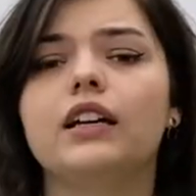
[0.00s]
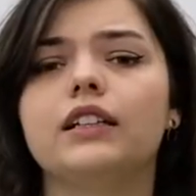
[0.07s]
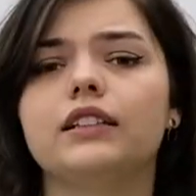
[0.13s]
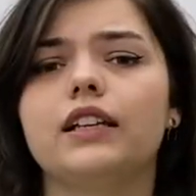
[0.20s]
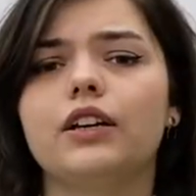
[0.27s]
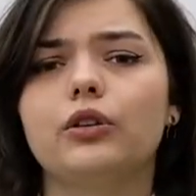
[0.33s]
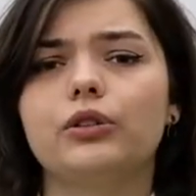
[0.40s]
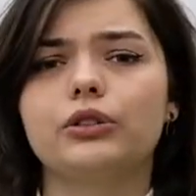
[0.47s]

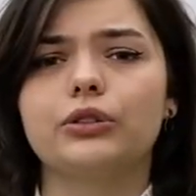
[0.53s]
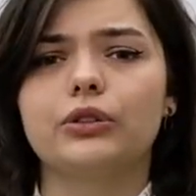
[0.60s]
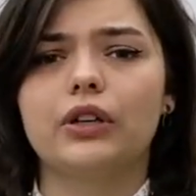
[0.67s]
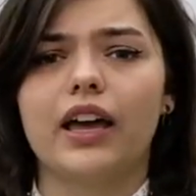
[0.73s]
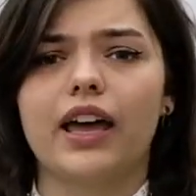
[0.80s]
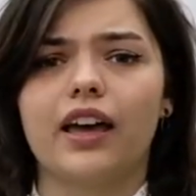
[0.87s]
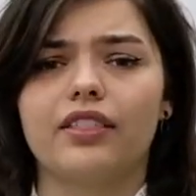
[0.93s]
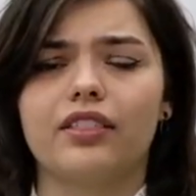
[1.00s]
They also
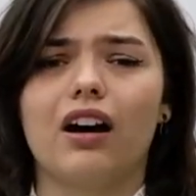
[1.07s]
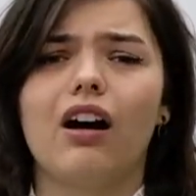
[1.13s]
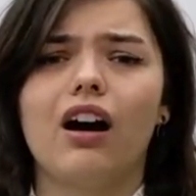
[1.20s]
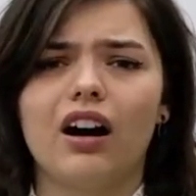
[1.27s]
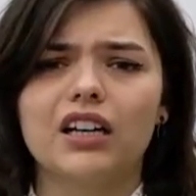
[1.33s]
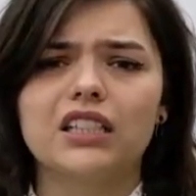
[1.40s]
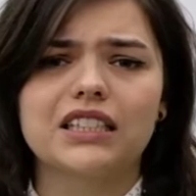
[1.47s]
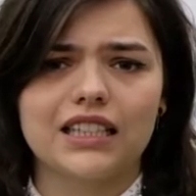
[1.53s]
had a
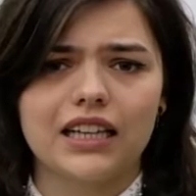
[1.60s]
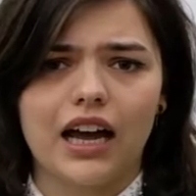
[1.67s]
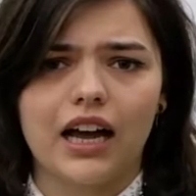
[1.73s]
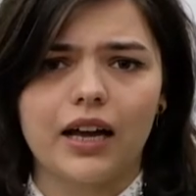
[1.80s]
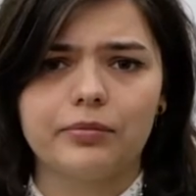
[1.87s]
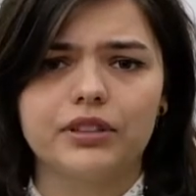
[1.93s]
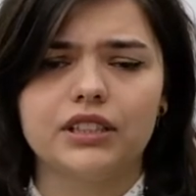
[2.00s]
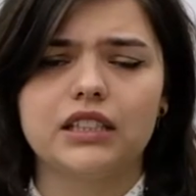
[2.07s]
hard
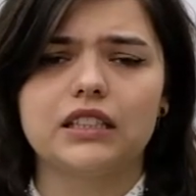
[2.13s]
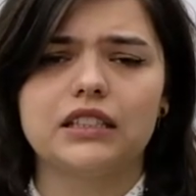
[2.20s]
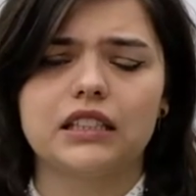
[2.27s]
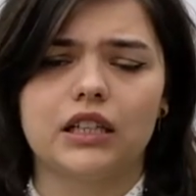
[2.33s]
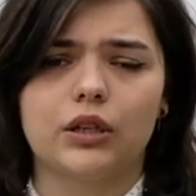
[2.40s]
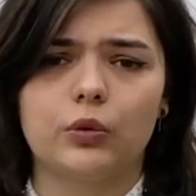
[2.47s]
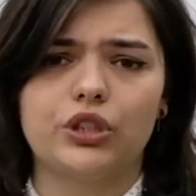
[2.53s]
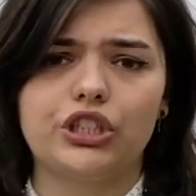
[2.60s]
time
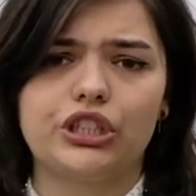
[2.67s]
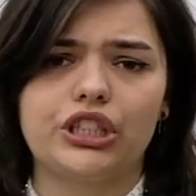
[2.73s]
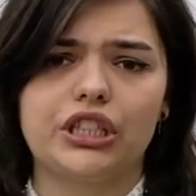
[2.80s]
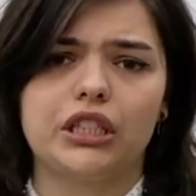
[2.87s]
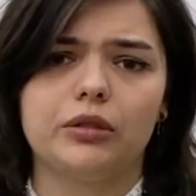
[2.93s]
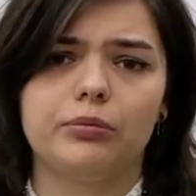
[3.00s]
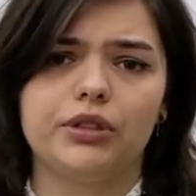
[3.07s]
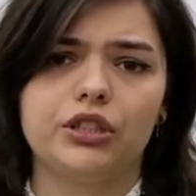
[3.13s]

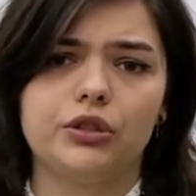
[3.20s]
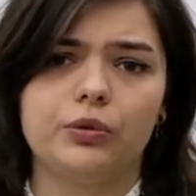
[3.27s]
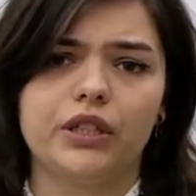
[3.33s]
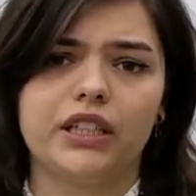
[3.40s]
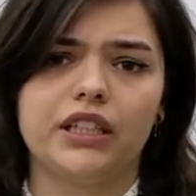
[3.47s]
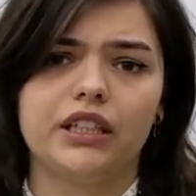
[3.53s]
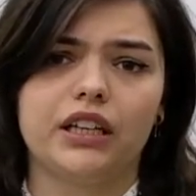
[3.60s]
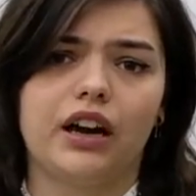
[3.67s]
distinguishing
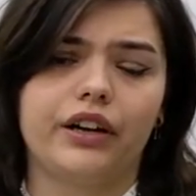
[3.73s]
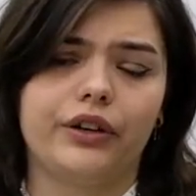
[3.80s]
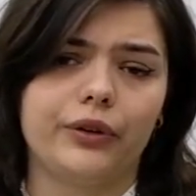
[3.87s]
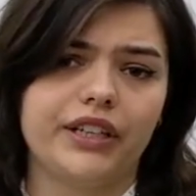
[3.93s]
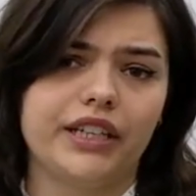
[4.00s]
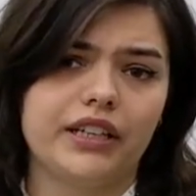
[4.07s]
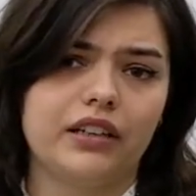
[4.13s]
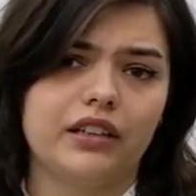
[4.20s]
between a
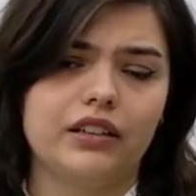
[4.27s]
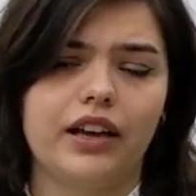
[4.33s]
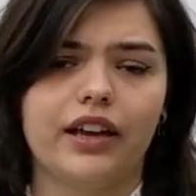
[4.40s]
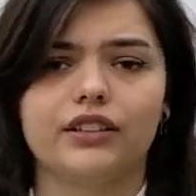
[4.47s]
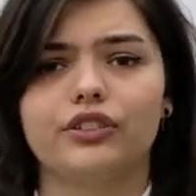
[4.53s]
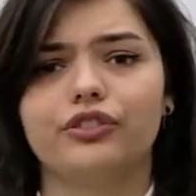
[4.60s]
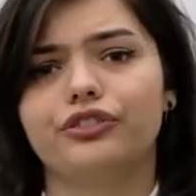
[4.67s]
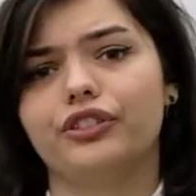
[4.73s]
real
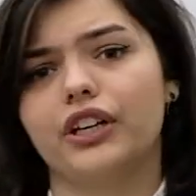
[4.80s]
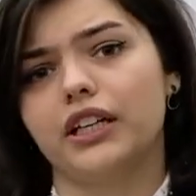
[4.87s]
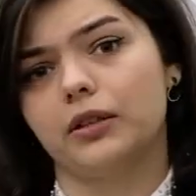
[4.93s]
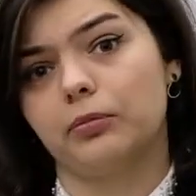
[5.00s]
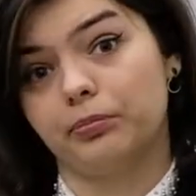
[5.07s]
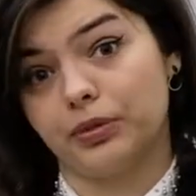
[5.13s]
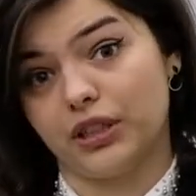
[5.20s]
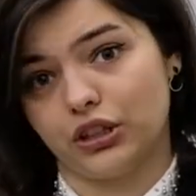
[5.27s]
and a
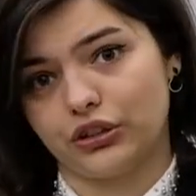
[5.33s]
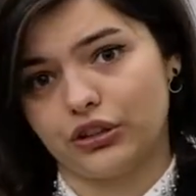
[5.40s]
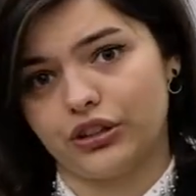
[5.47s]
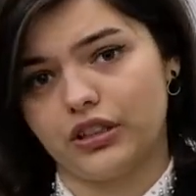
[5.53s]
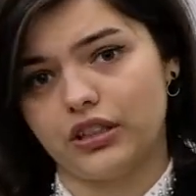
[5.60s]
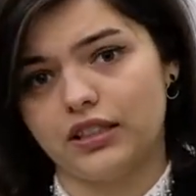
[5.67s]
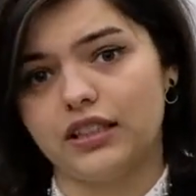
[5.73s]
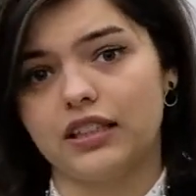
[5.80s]
fake
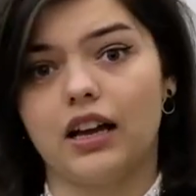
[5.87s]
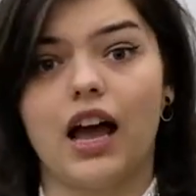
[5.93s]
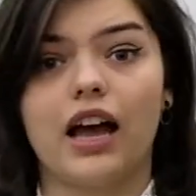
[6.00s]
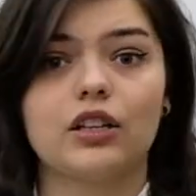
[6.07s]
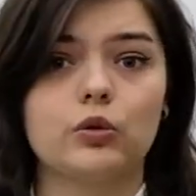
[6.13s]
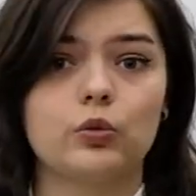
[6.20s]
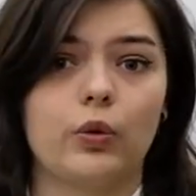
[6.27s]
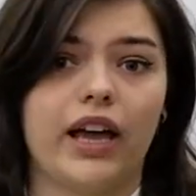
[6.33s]
pictures,
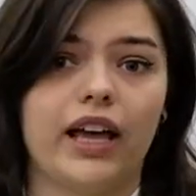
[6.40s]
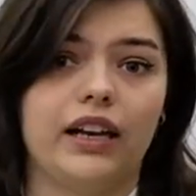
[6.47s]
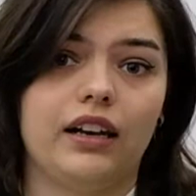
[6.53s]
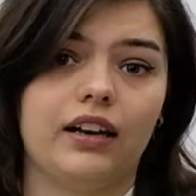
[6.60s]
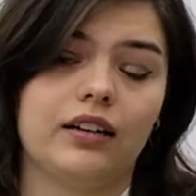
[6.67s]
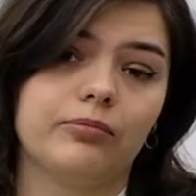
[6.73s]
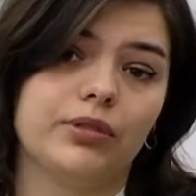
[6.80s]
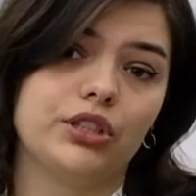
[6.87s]
as
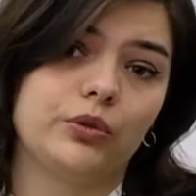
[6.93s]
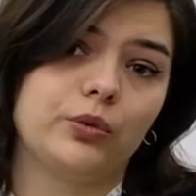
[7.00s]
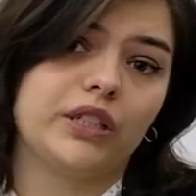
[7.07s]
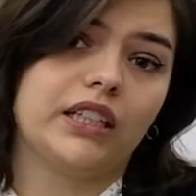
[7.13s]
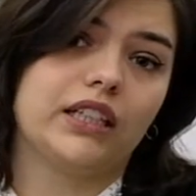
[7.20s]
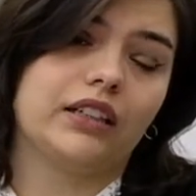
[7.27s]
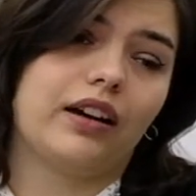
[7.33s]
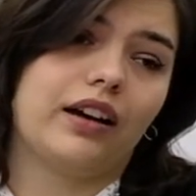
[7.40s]
well
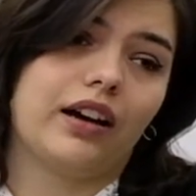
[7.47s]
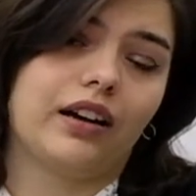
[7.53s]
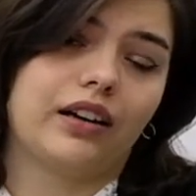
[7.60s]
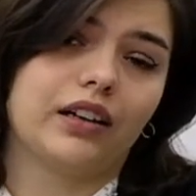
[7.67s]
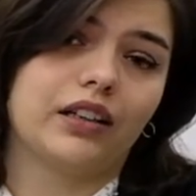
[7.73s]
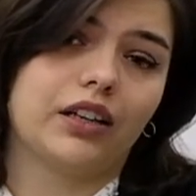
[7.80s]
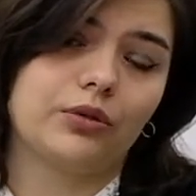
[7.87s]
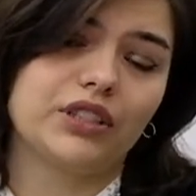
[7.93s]
between
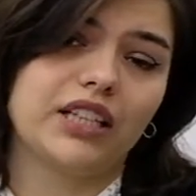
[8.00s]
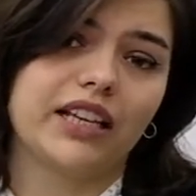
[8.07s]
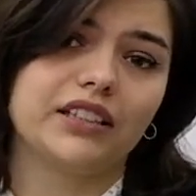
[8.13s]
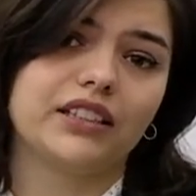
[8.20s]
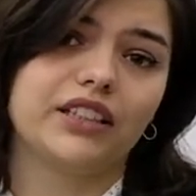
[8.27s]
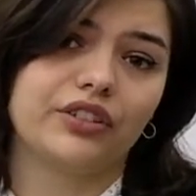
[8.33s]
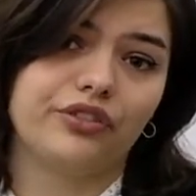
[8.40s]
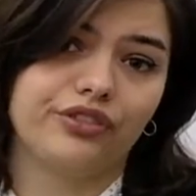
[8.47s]
an
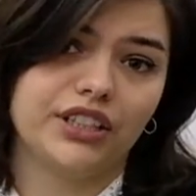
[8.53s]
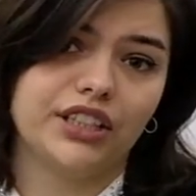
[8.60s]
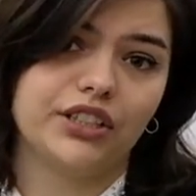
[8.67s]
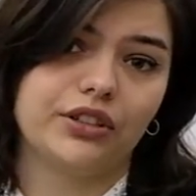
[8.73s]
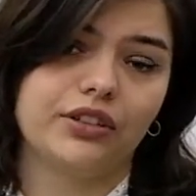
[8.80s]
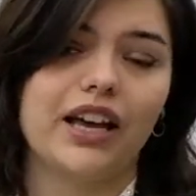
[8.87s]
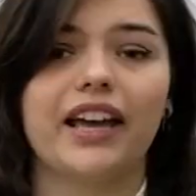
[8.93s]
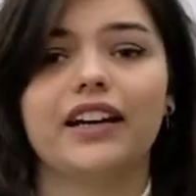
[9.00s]
authentic
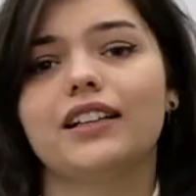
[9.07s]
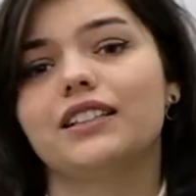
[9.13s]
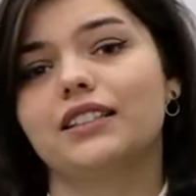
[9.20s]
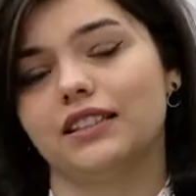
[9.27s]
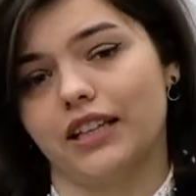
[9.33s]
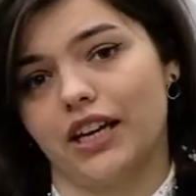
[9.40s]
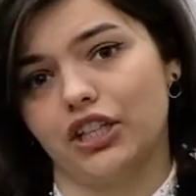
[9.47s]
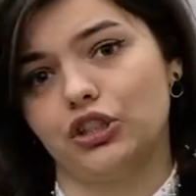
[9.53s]
video and a
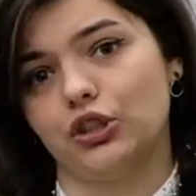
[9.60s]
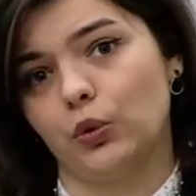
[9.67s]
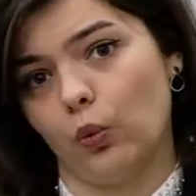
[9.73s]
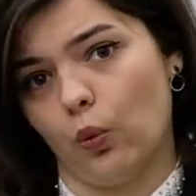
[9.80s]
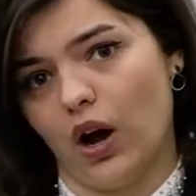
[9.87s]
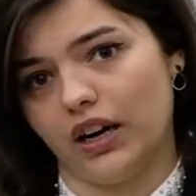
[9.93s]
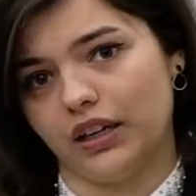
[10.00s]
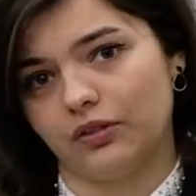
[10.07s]
staged
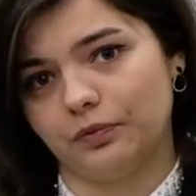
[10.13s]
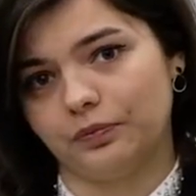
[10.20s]
one.